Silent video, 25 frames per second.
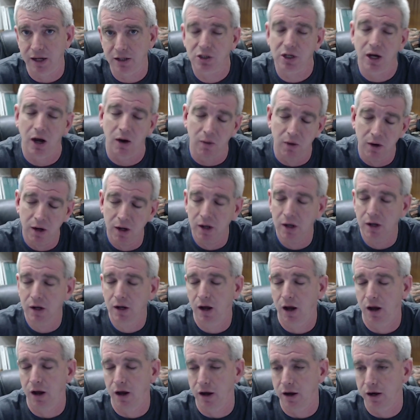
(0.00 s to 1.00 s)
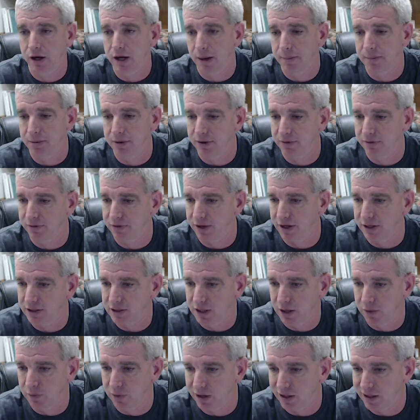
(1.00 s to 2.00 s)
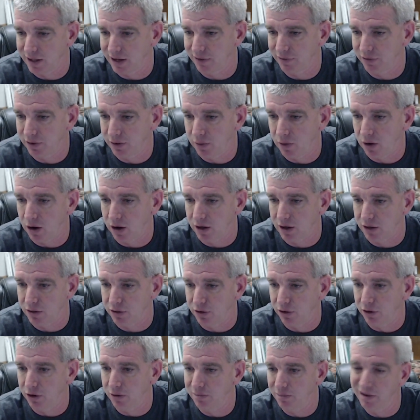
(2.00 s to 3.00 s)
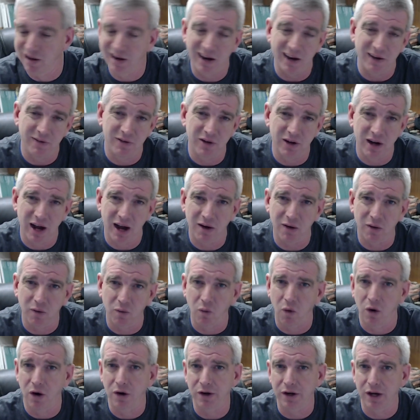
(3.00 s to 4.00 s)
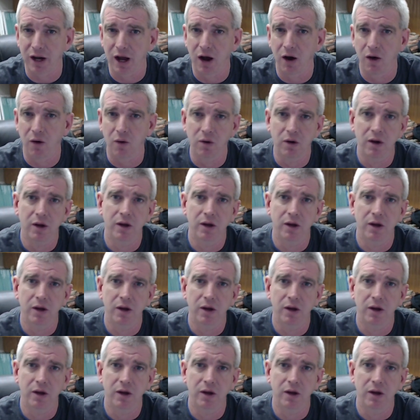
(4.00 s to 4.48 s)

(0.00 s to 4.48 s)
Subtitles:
So a couple different things there. We can definitely walk you through it. But if you're not wanting to go